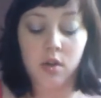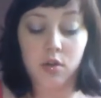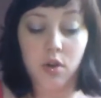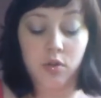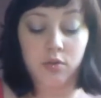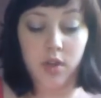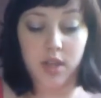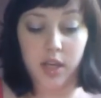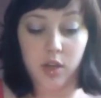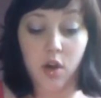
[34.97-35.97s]
"No,
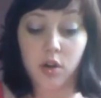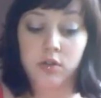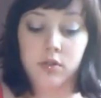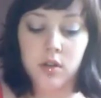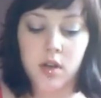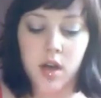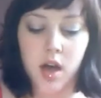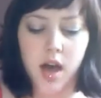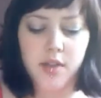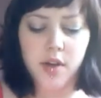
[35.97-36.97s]
nothing at all.
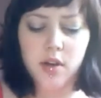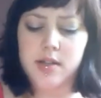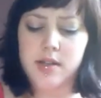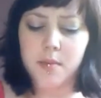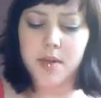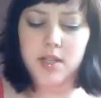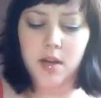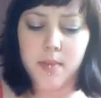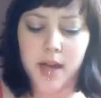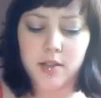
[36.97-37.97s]
I thought you did not mean to
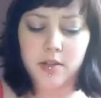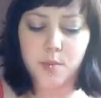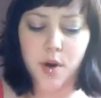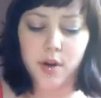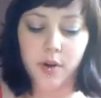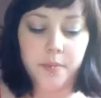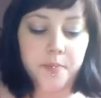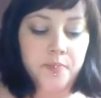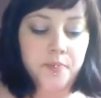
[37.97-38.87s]
come back till tomorrow."